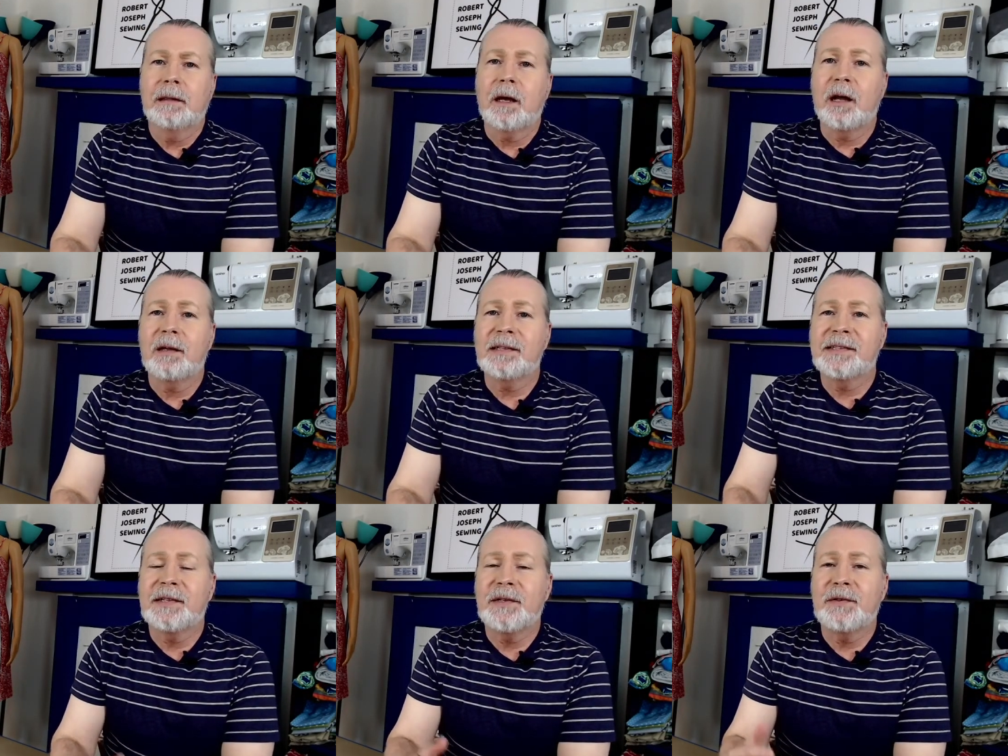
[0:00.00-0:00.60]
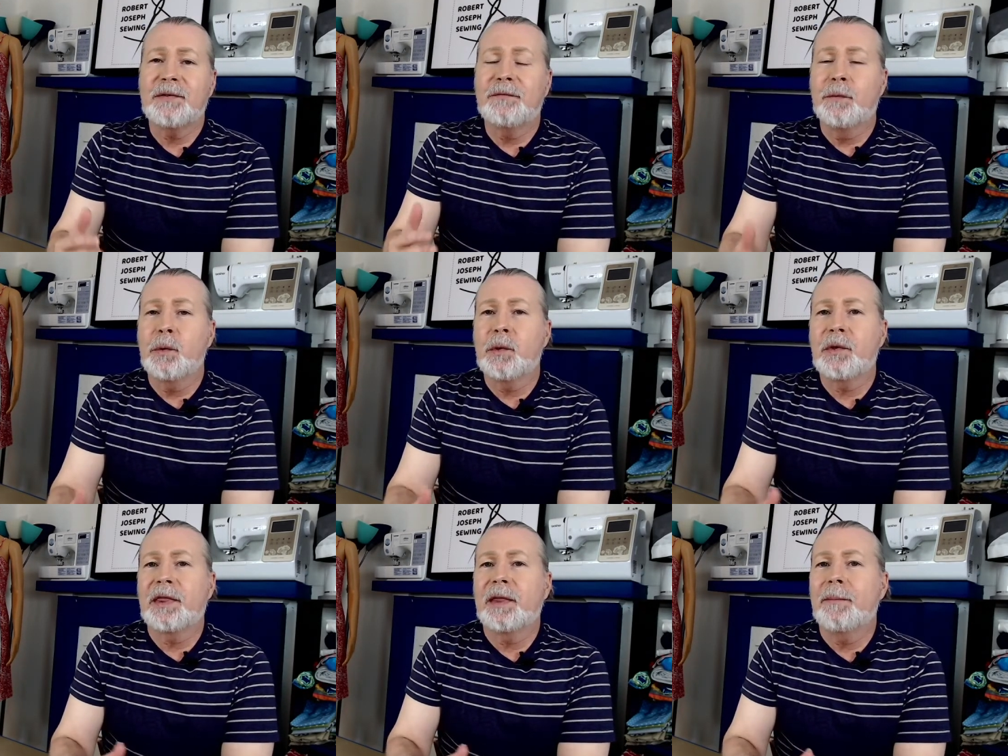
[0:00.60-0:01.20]
Also,
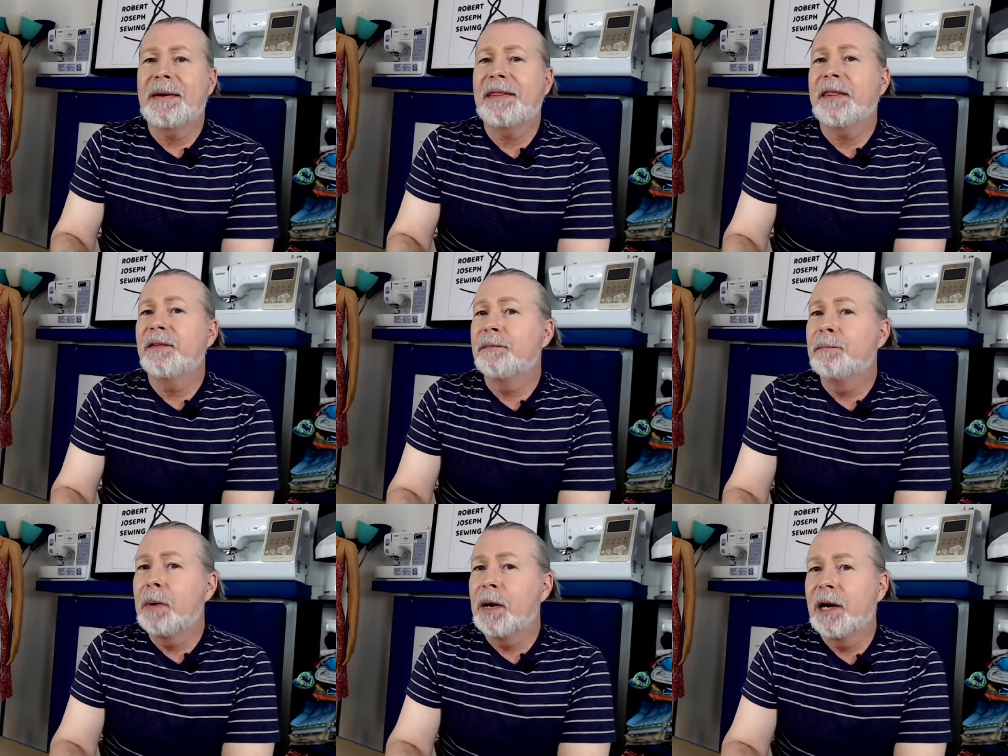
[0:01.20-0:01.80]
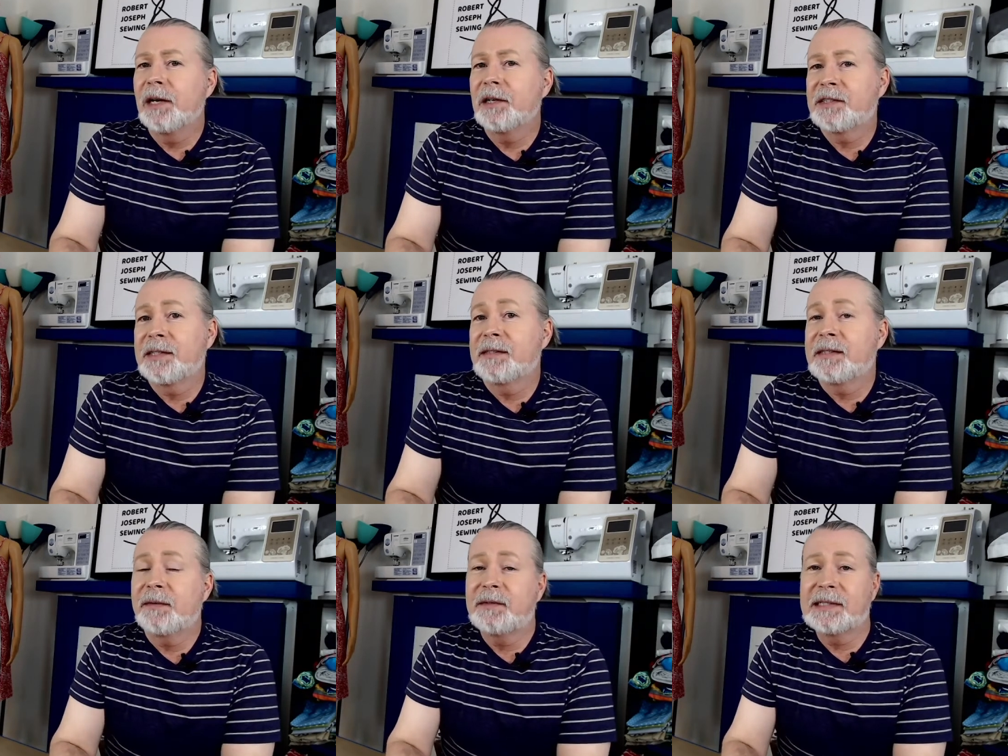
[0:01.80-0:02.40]
for the month of March,
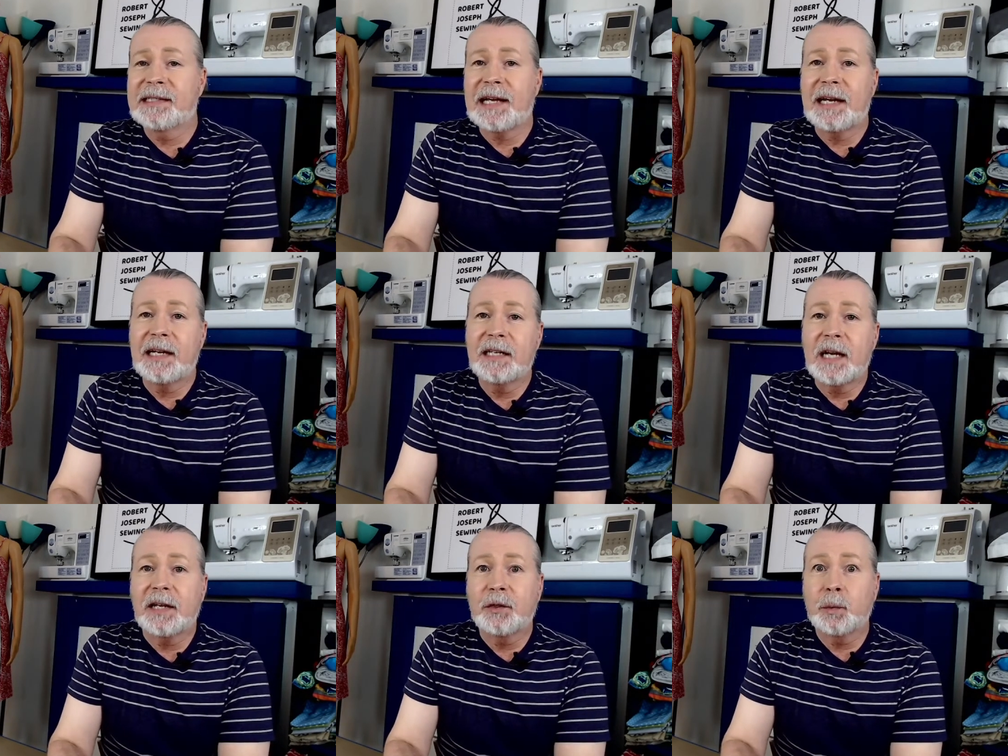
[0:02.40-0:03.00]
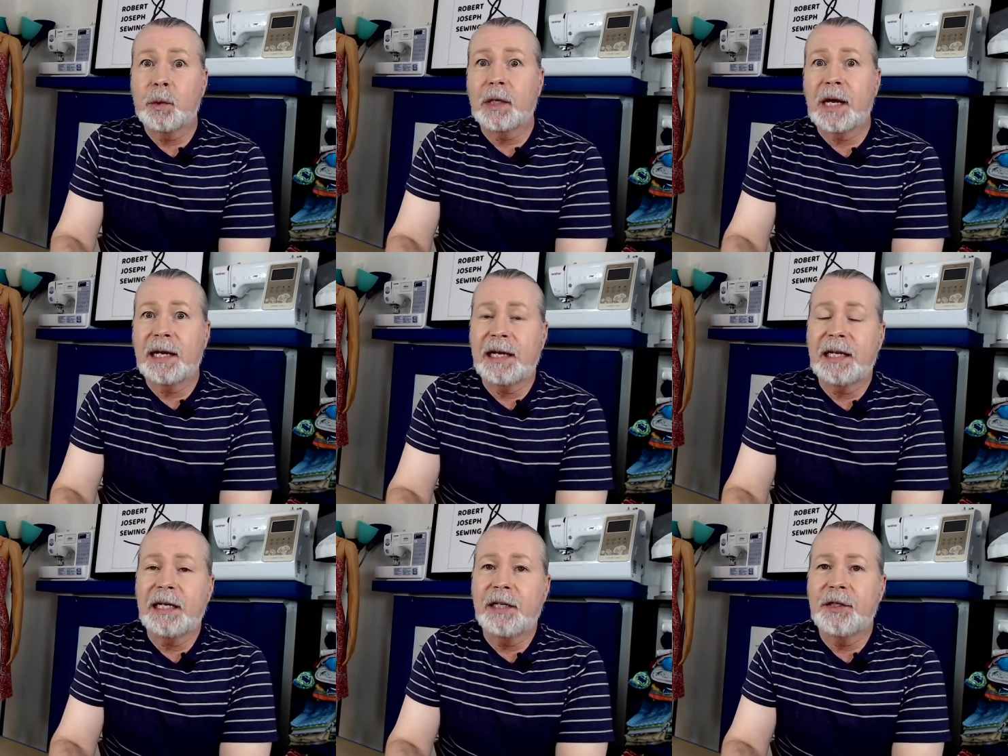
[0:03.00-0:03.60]
since I've decided not to work
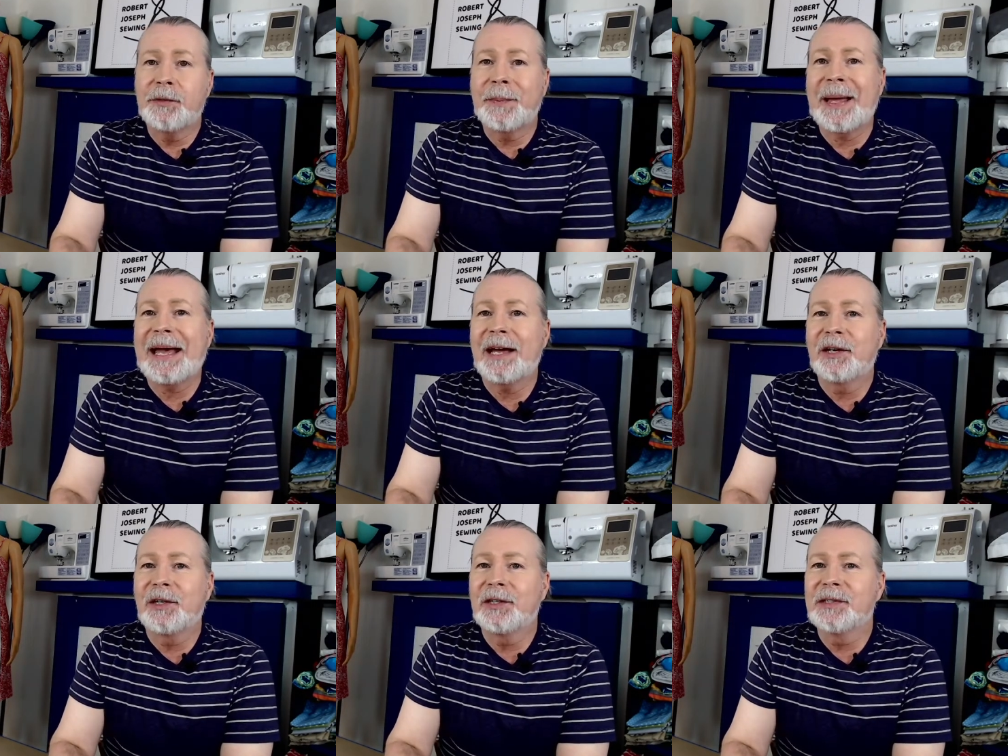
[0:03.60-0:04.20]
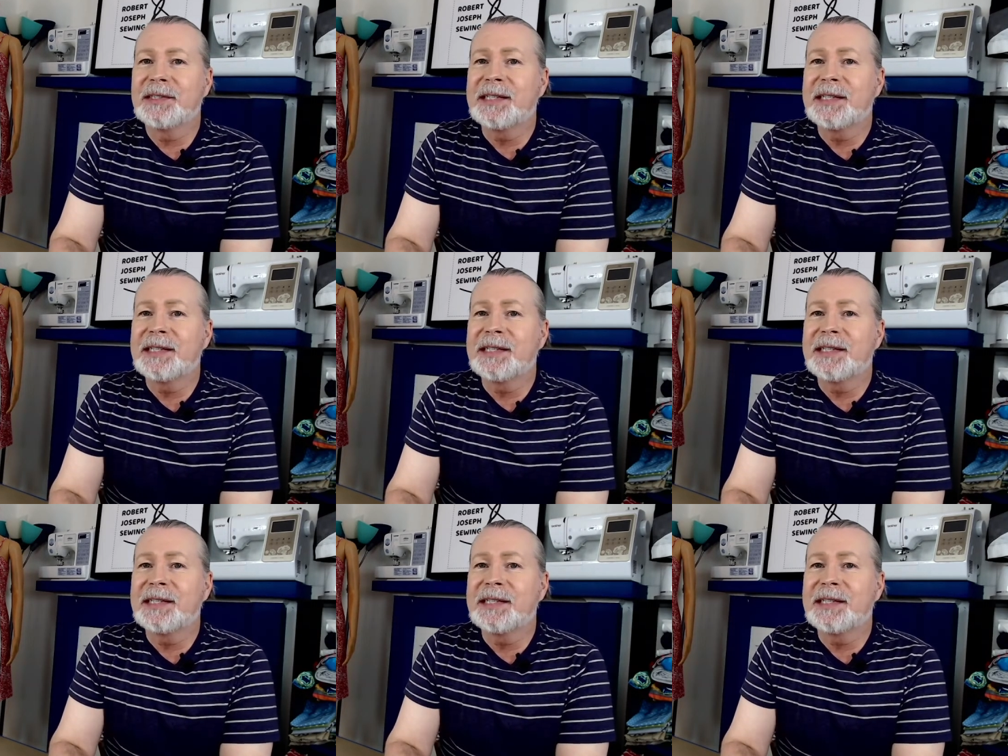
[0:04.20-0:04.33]
on any new patterns,